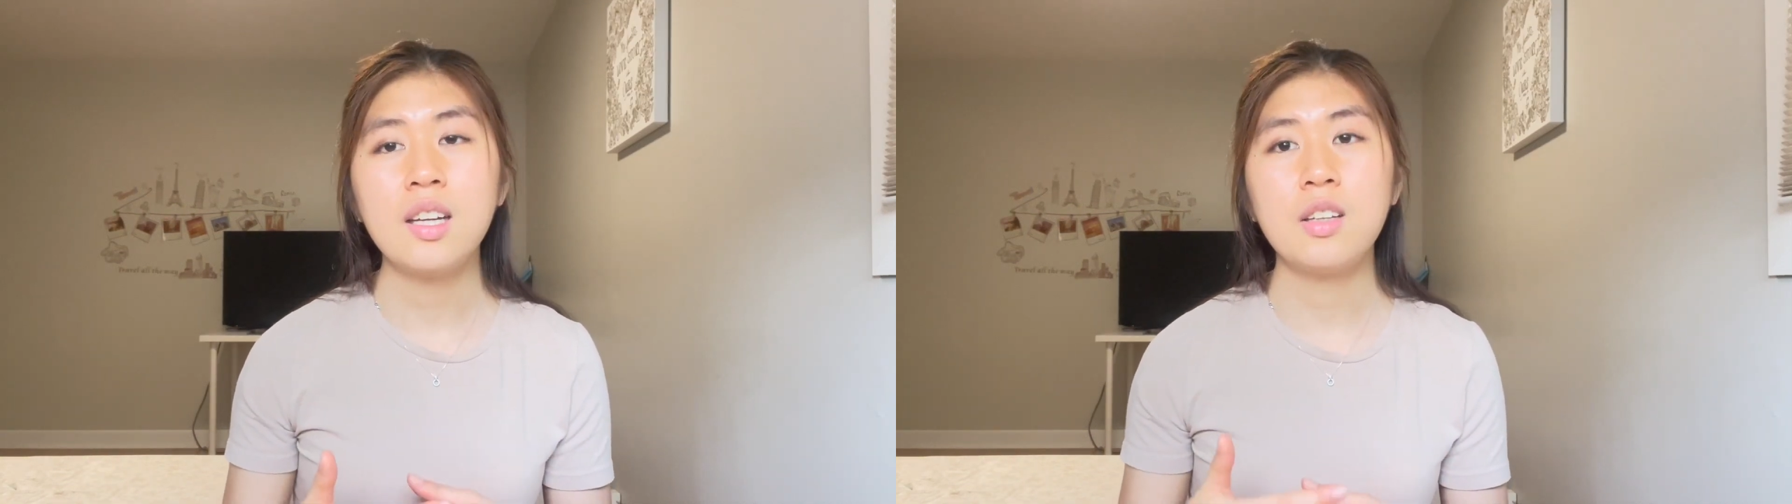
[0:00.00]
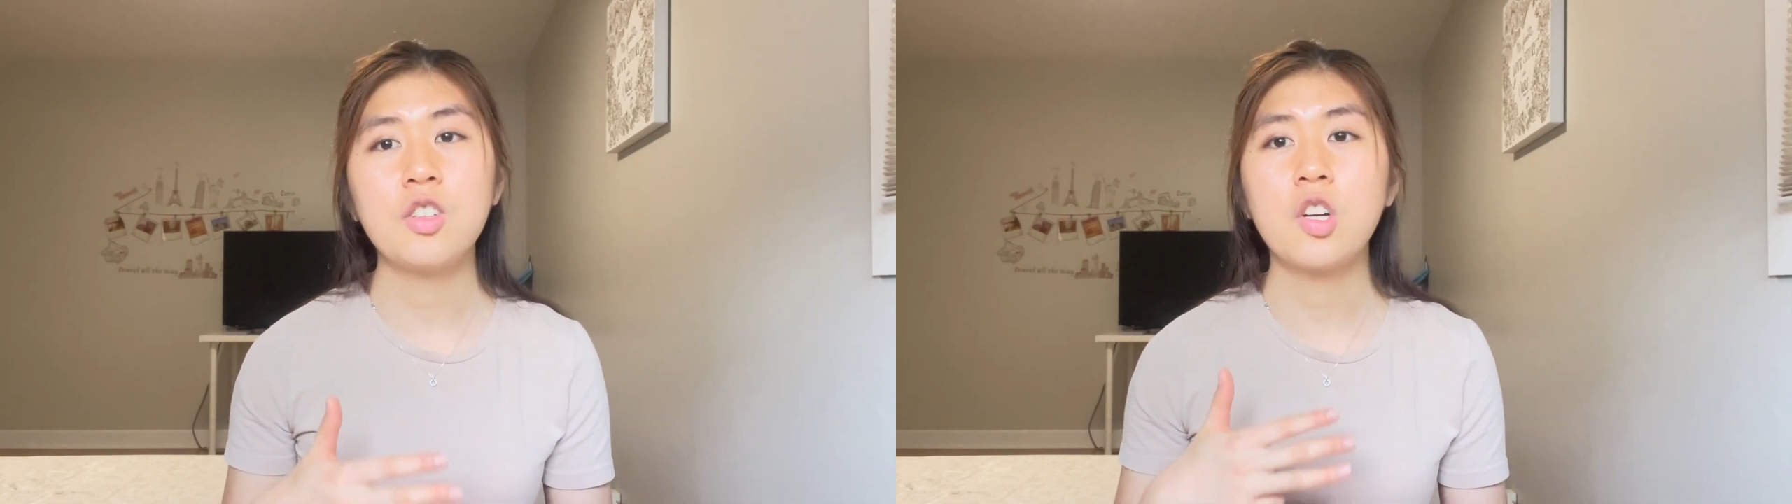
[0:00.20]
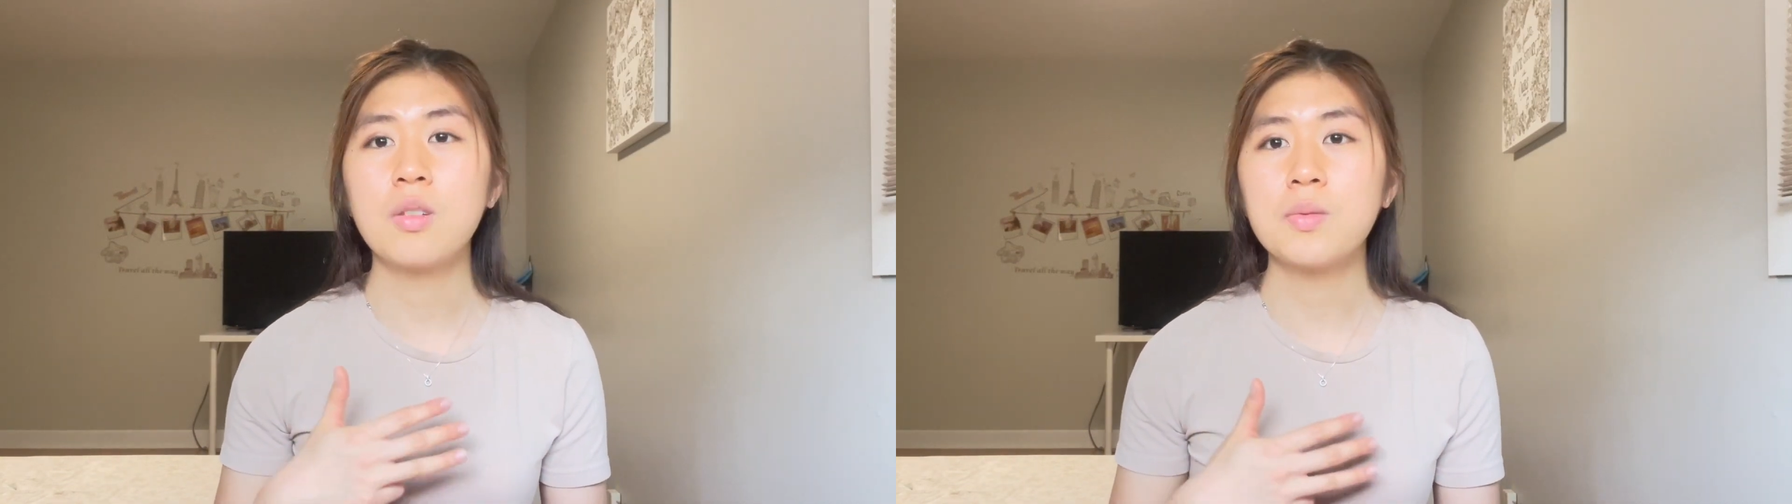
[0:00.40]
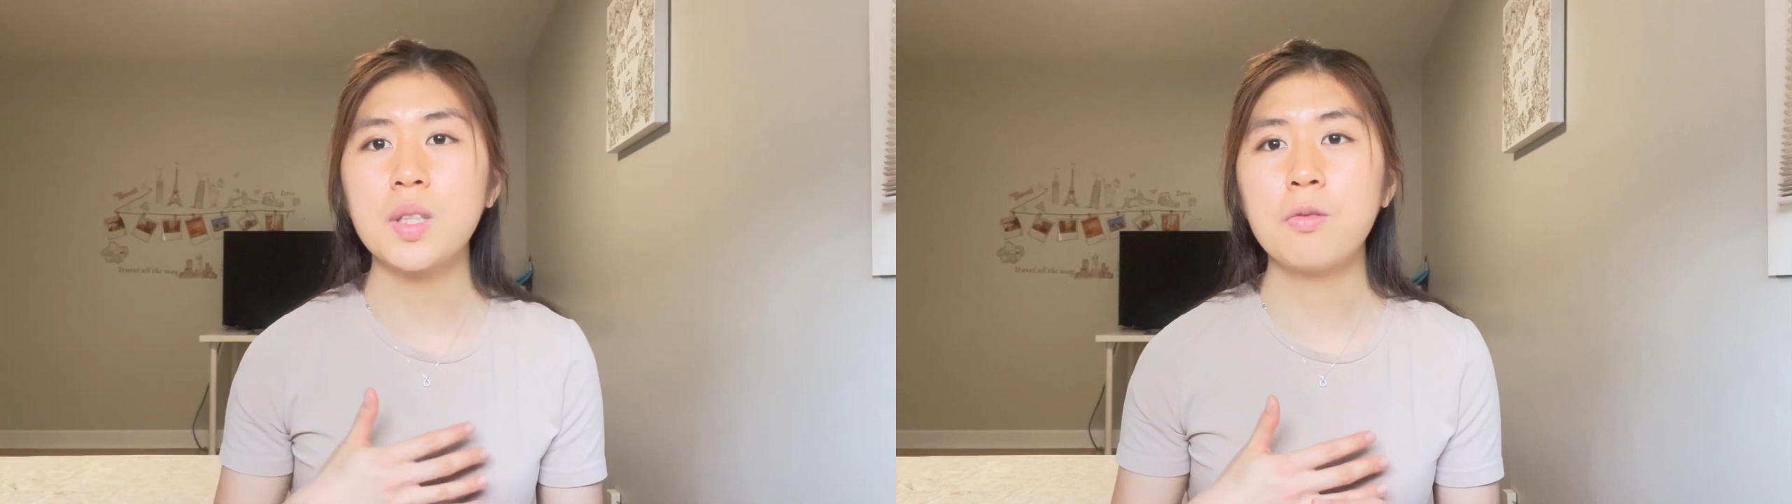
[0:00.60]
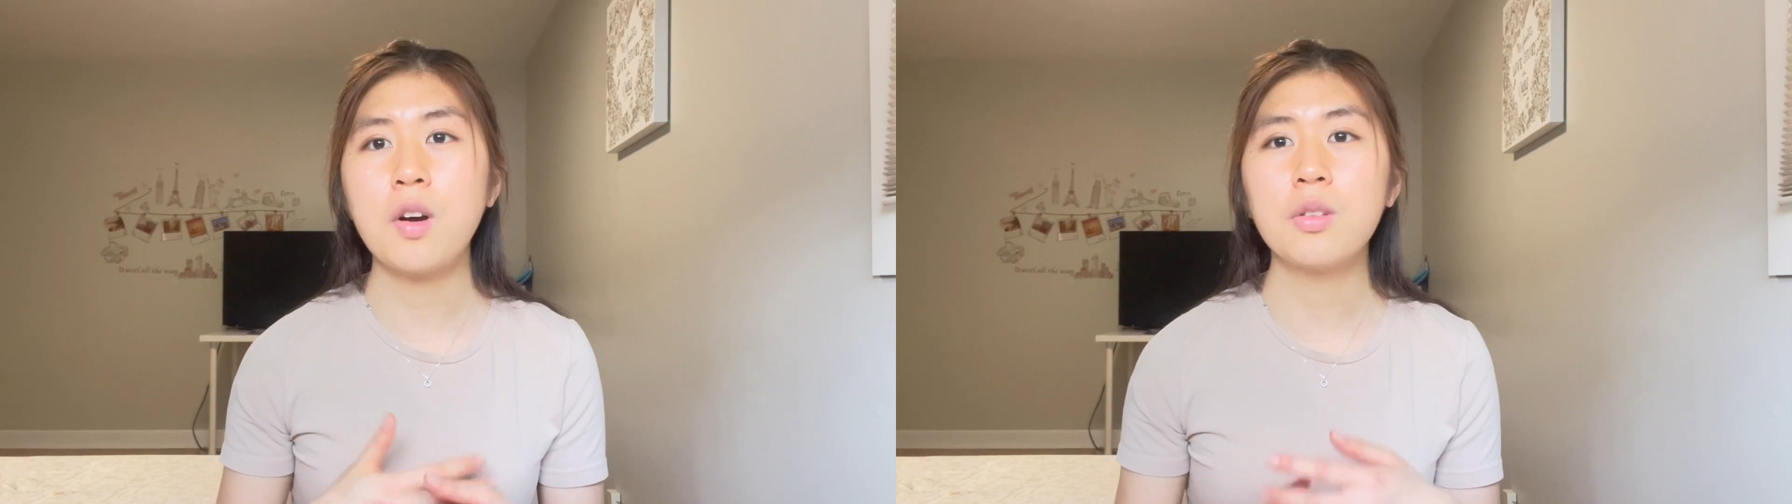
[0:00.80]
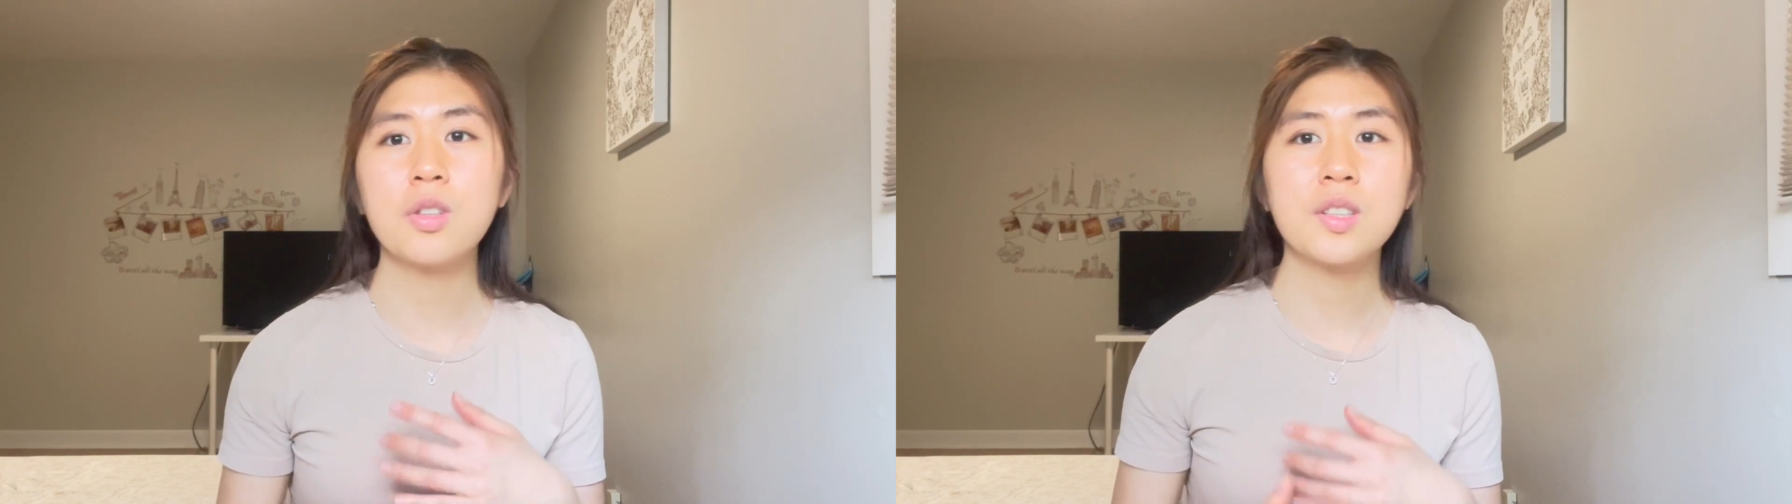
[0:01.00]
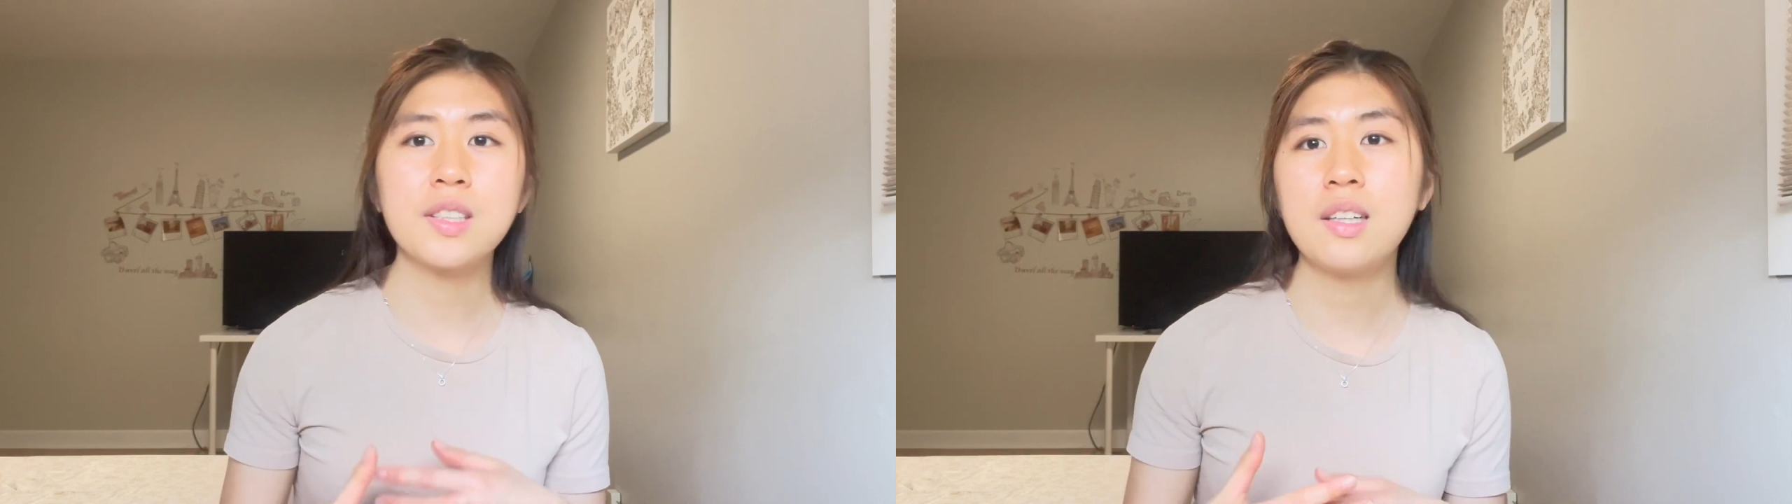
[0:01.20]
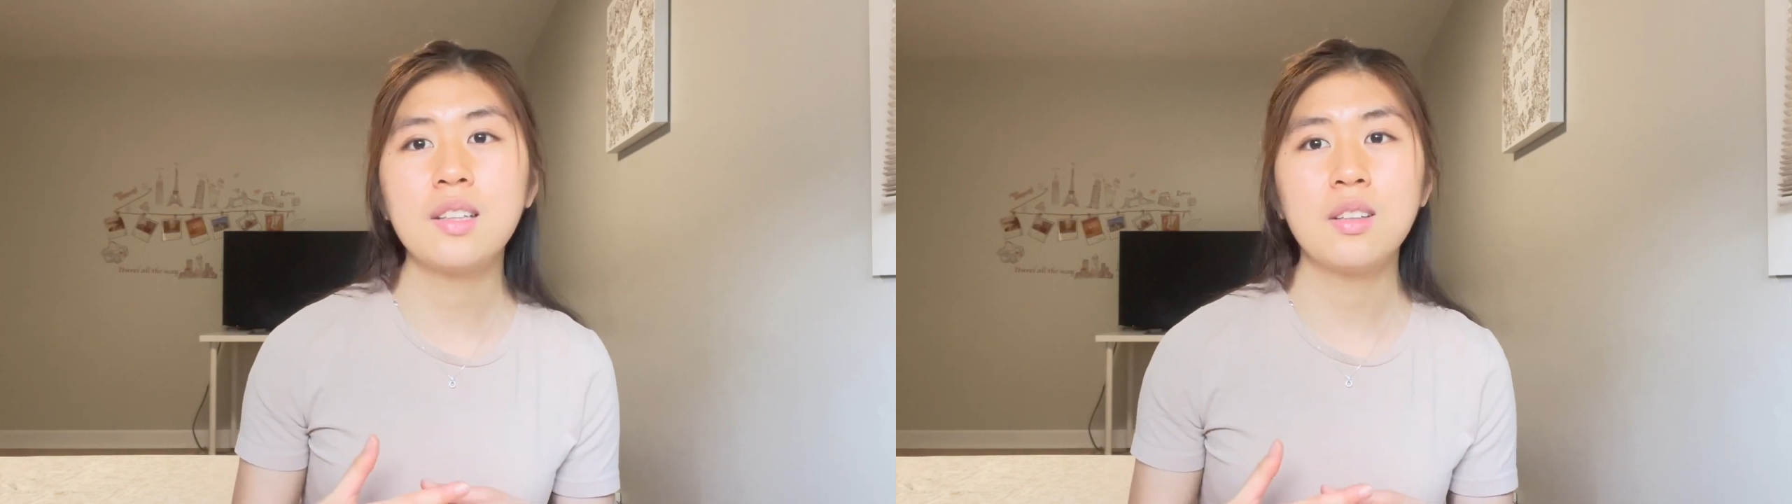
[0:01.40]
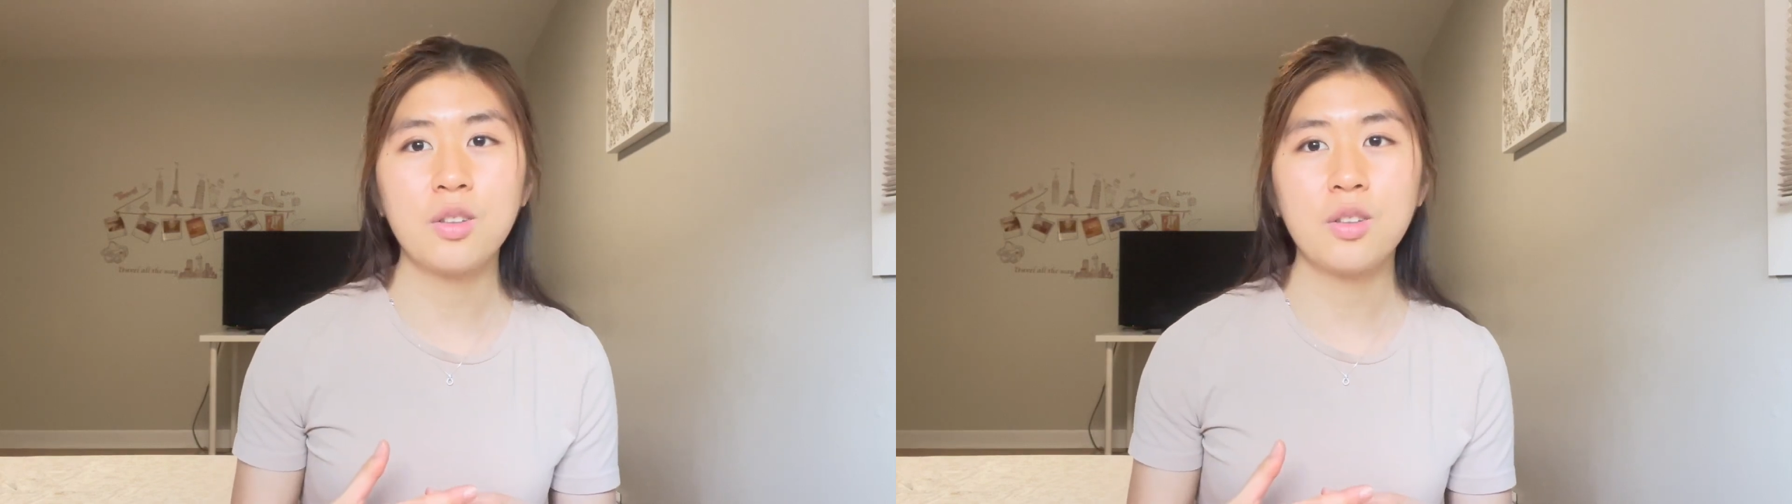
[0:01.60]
in terms of understanding